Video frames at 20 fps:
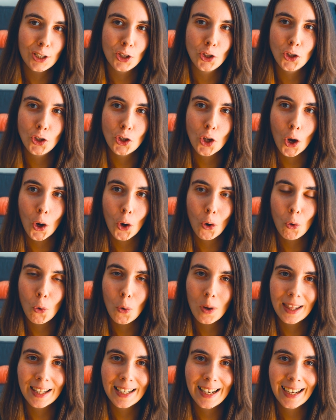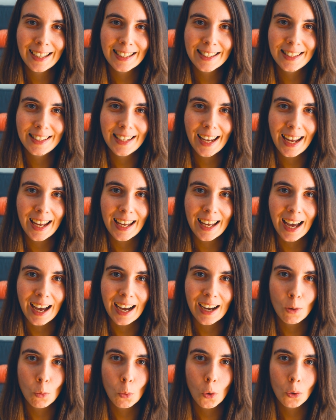So the next day
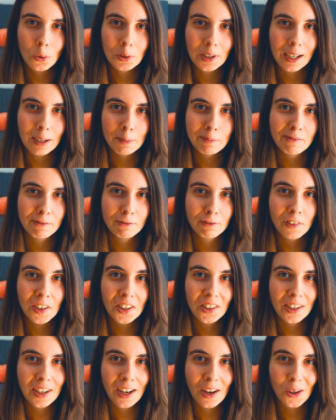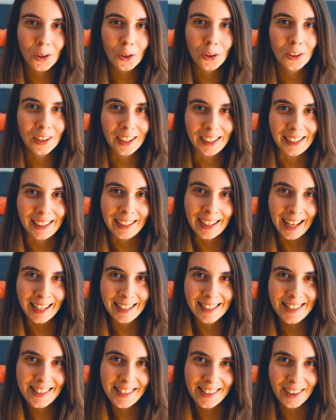I woke up very early
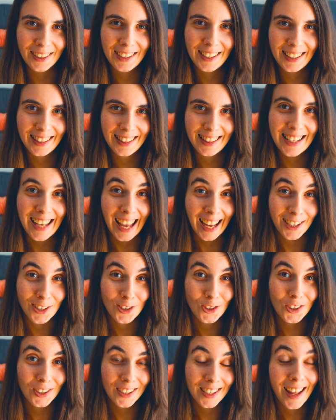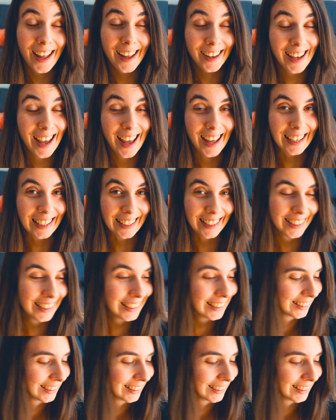and started the engine again.